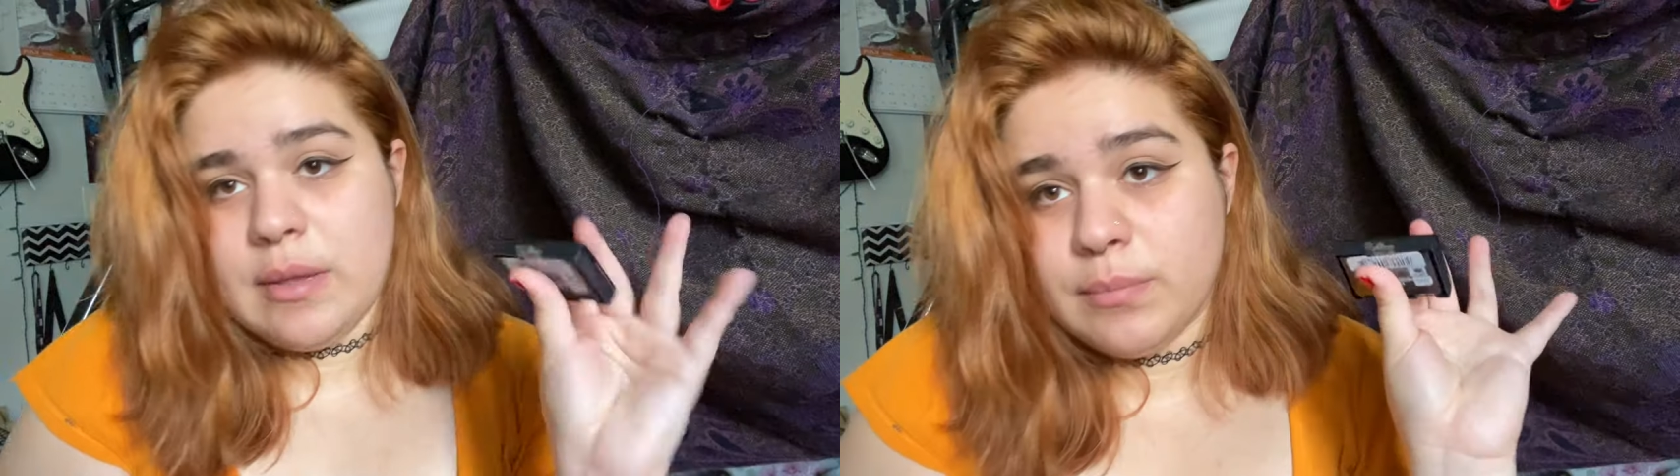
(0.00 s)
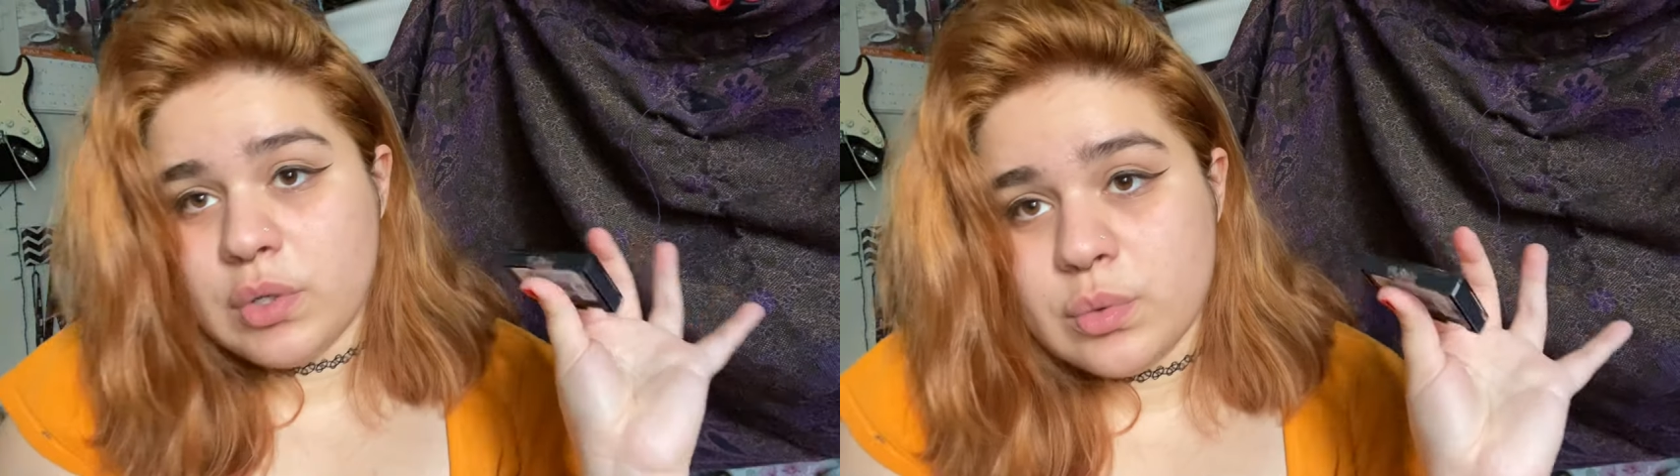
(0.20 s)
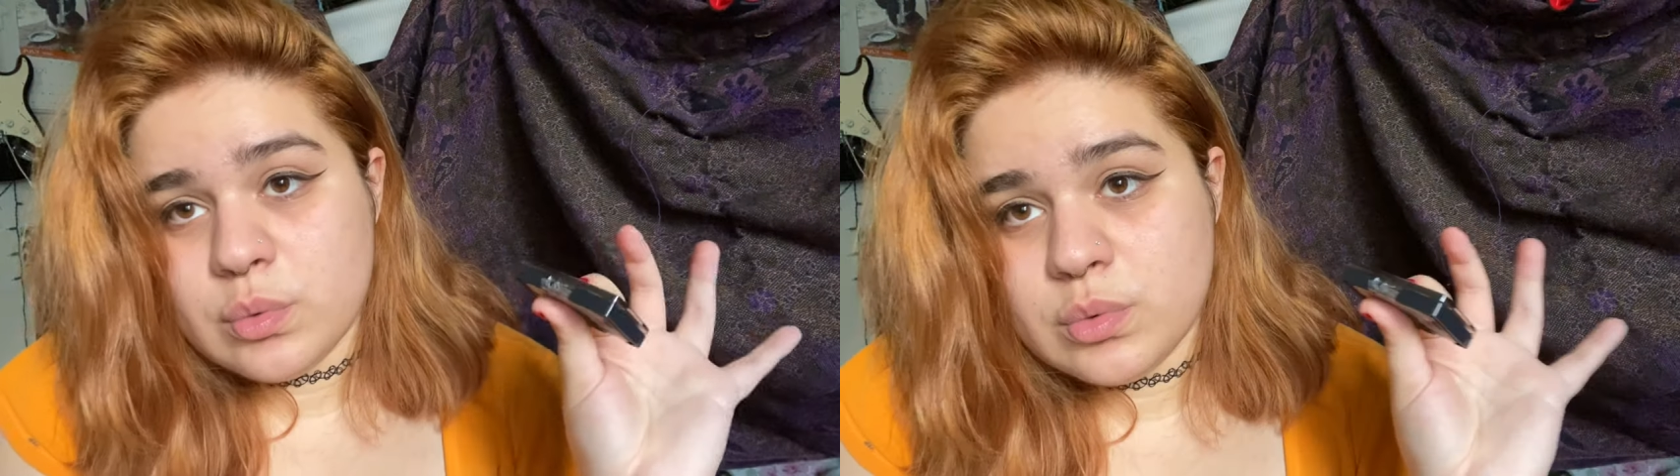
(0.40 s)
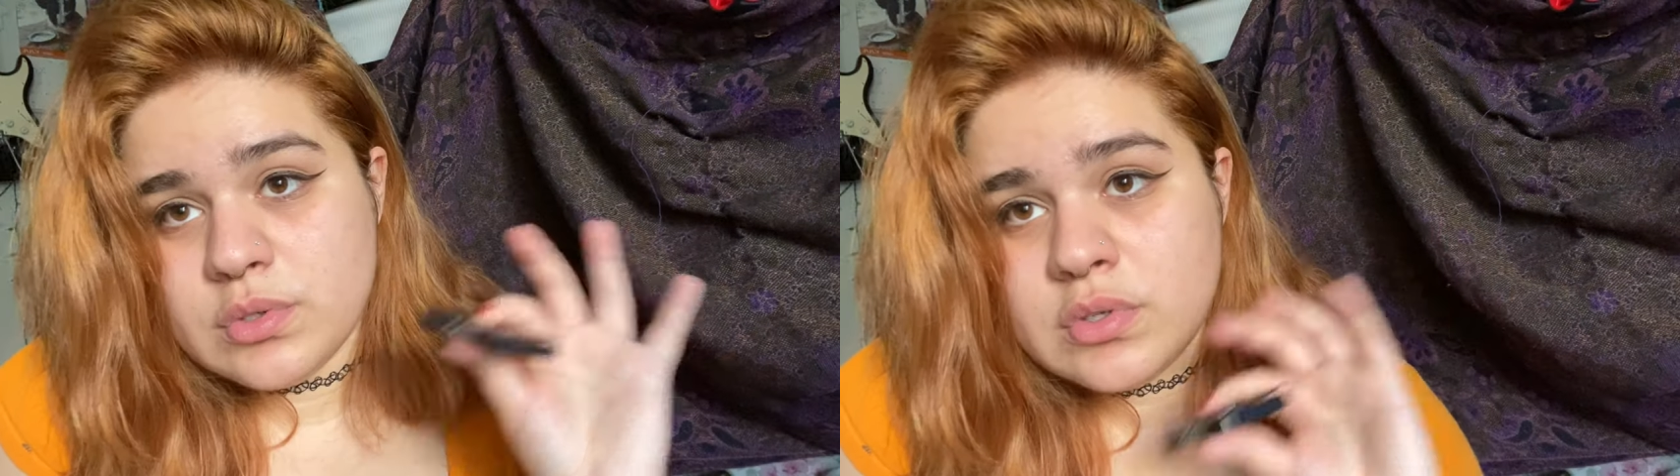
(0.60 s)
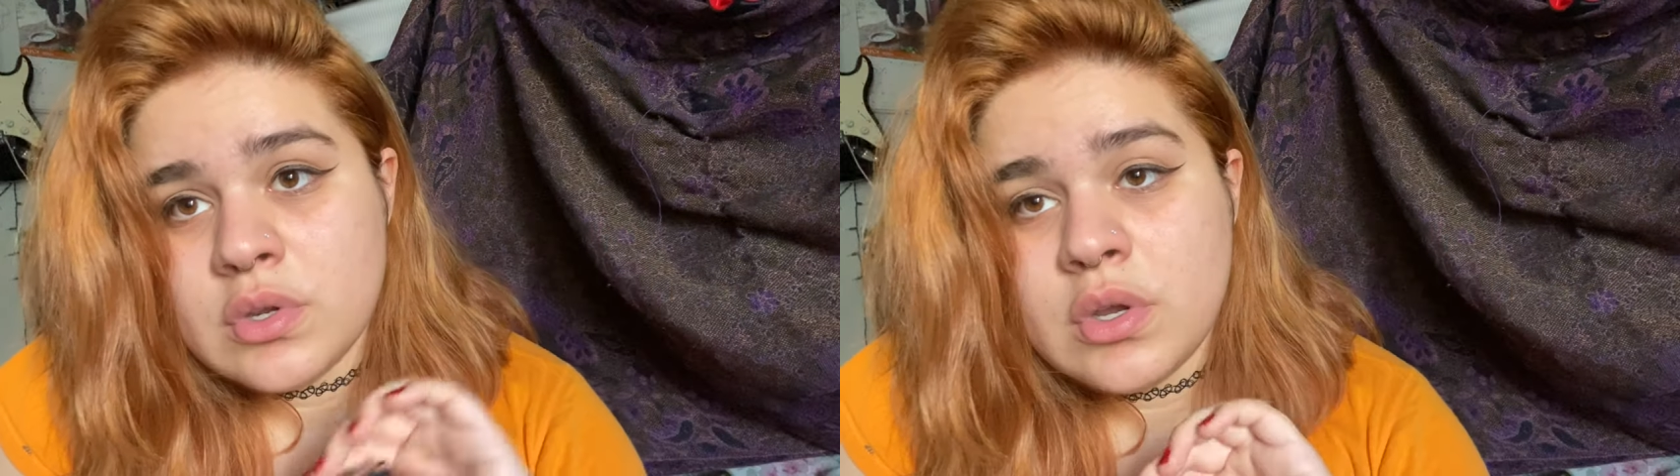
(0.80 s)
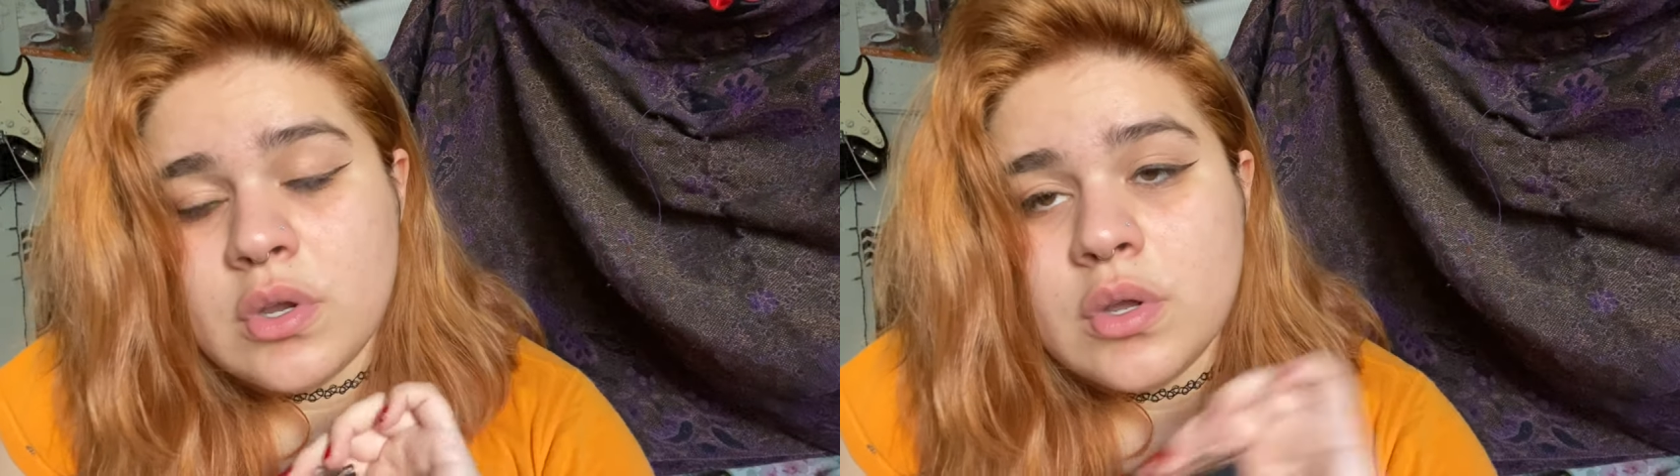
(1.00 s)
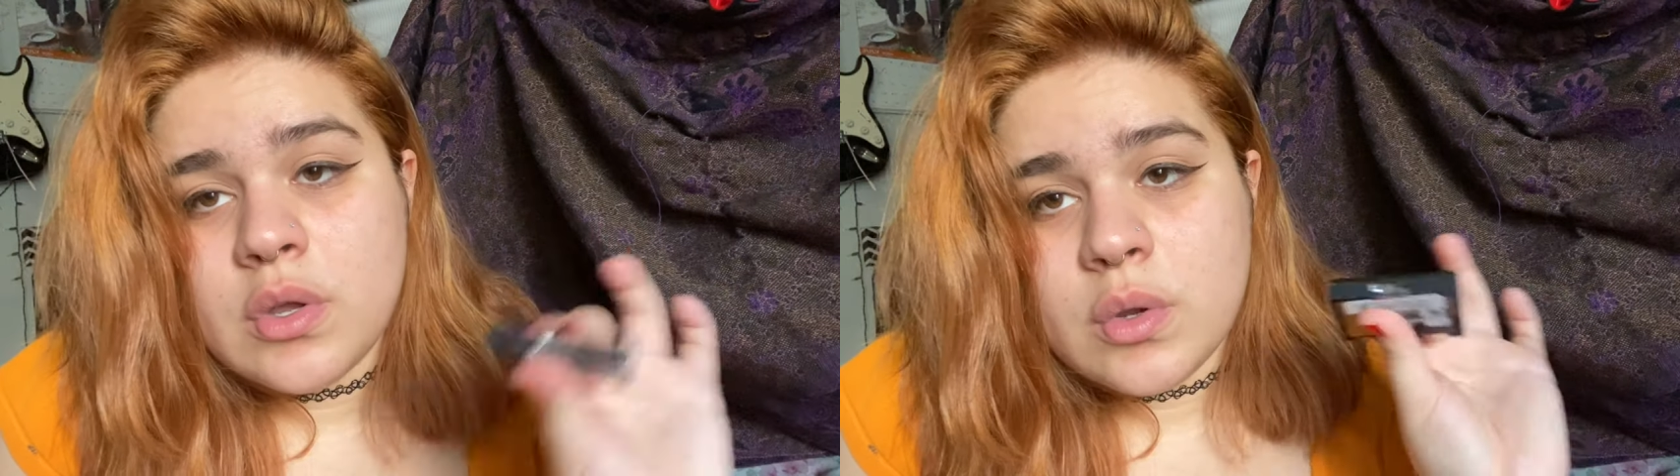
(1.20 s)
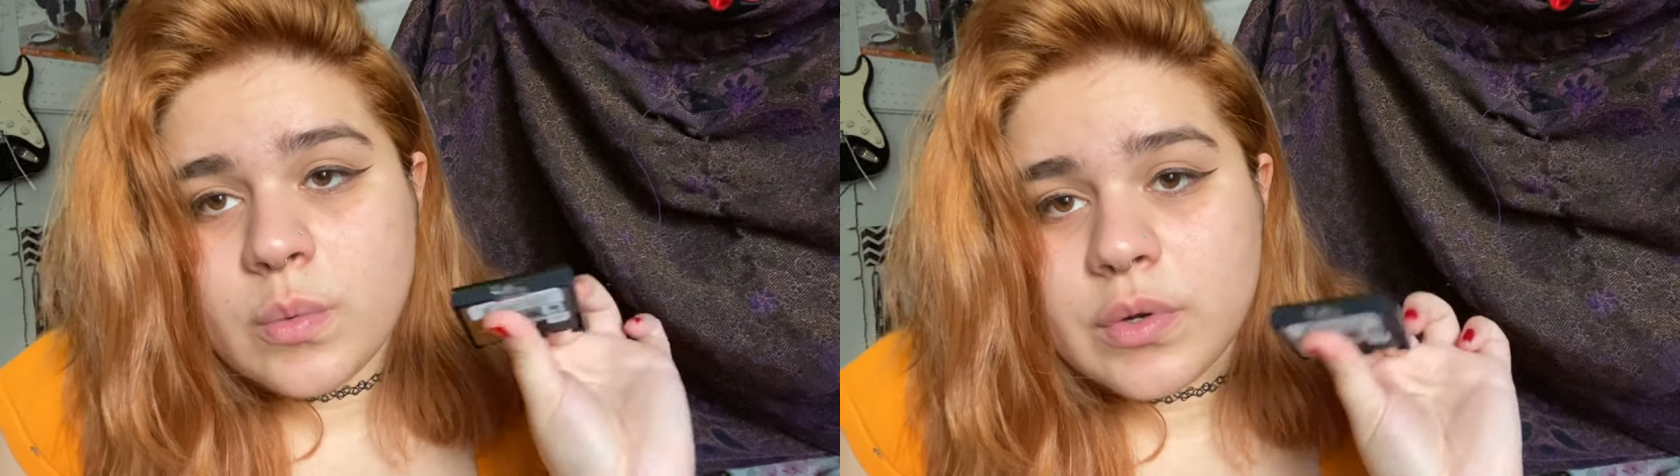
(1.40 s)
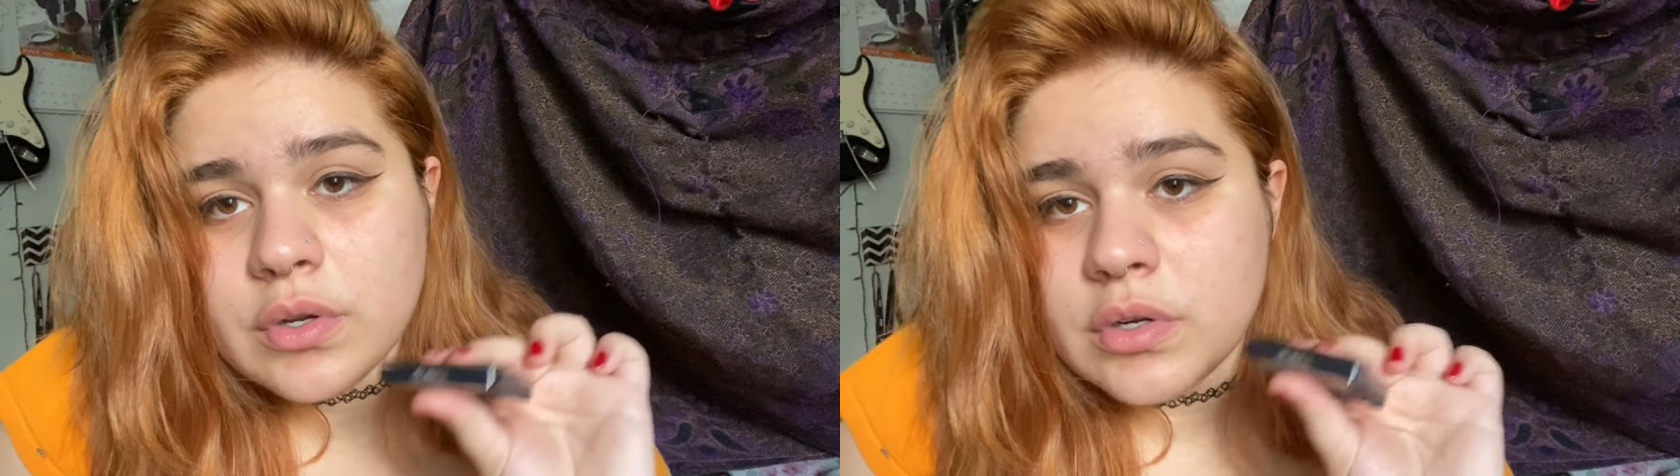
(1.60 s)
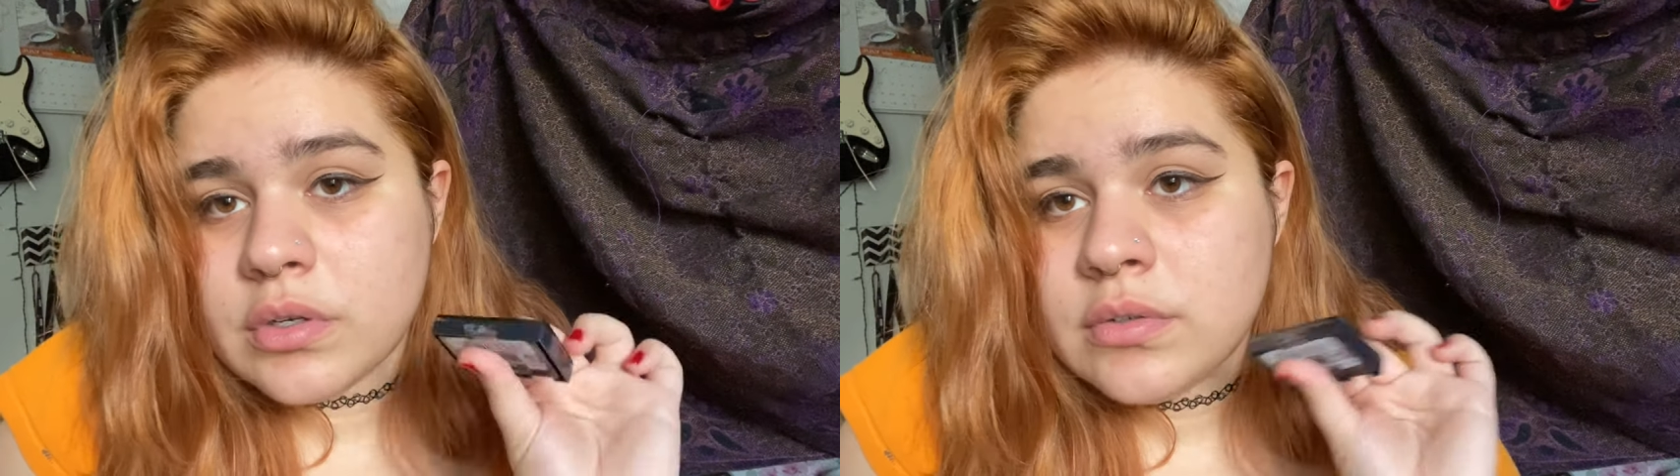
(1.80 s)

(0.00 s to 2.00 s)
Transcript: and blues were,